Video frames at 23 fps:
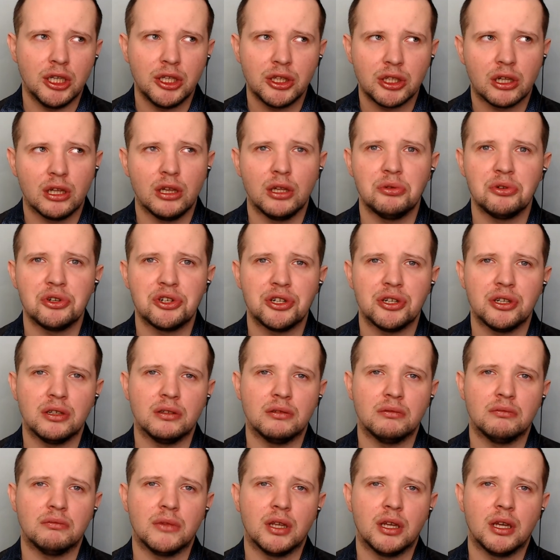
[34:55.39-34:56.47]

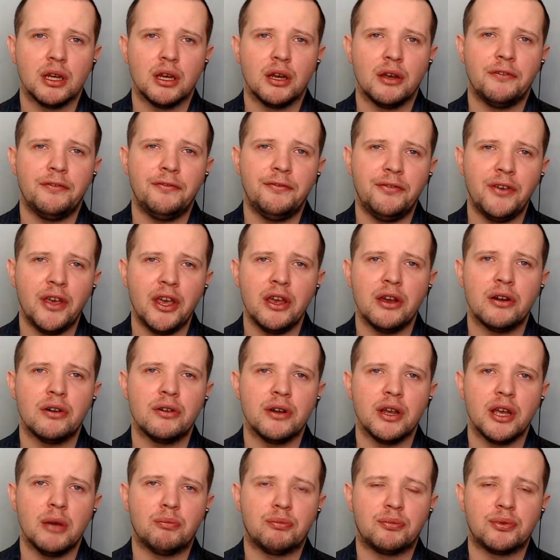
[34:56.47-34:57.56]
inclusion,
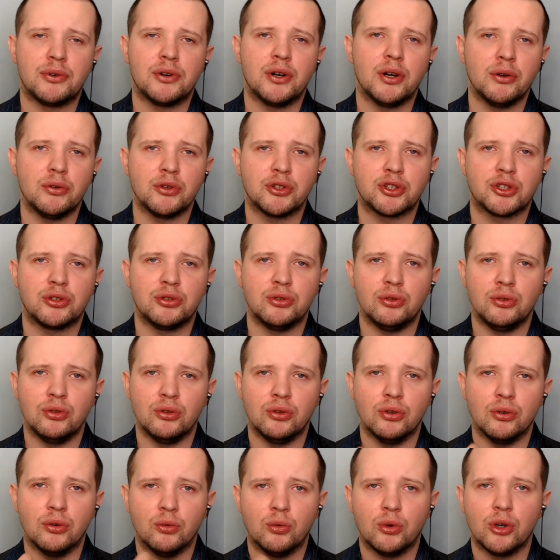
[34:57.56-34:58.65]
fair approach
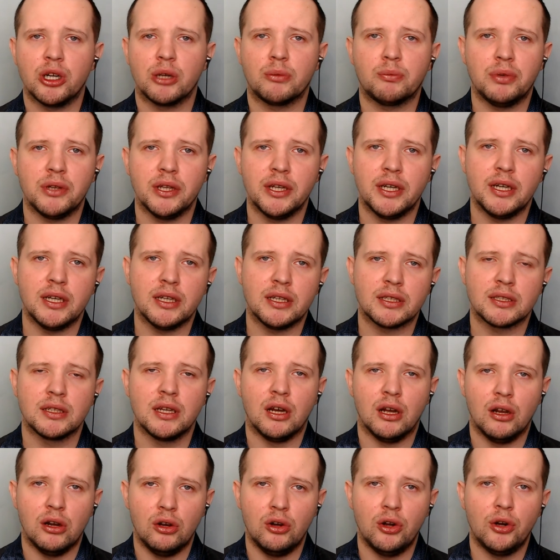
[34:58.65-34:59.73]
to workplace,
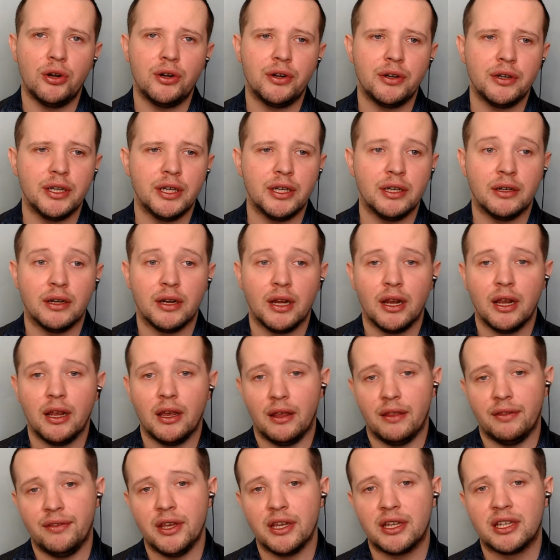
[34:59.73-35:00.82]
learning,
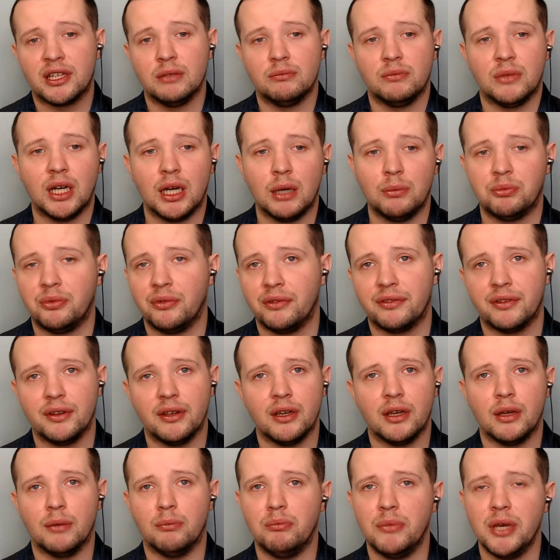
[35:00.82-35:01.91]
and they come up with
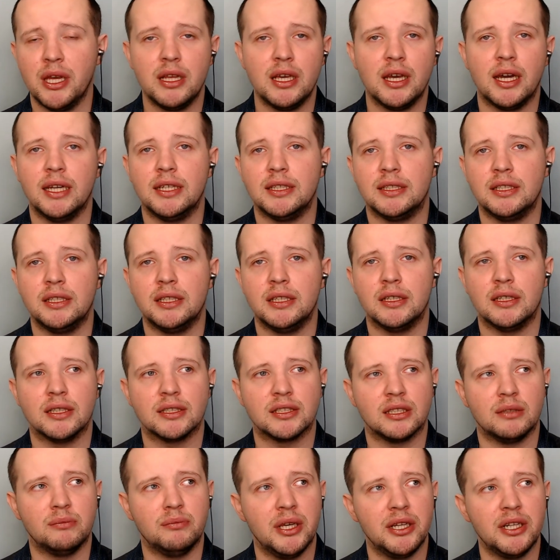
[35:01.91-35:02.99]
many
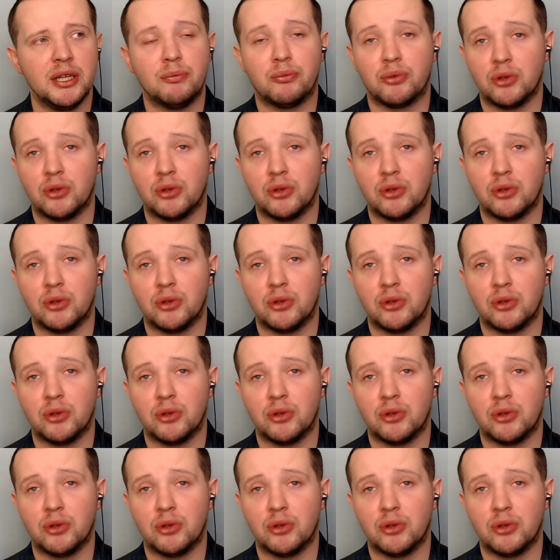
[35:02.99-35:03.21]
ideas and many